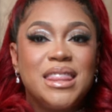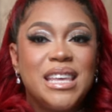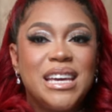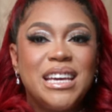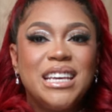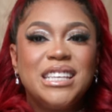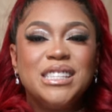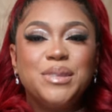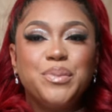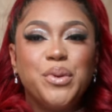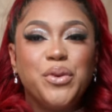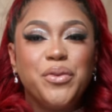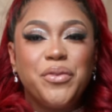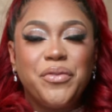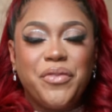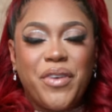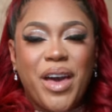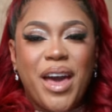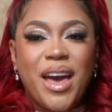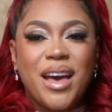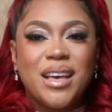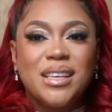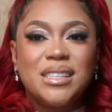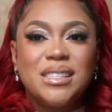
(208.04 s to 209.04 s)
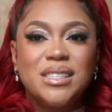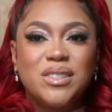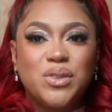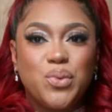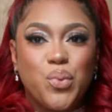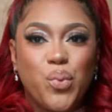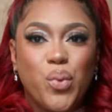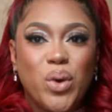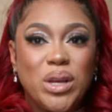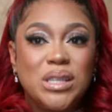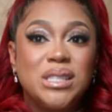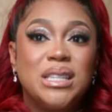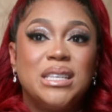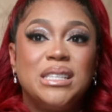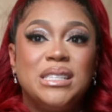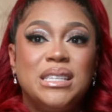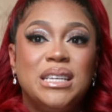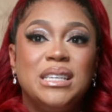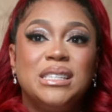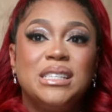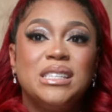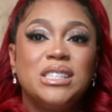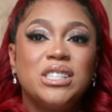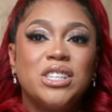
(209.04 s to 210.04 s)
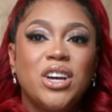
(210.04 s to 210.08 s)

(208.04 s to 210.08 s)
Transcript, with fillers: Things move fast once the season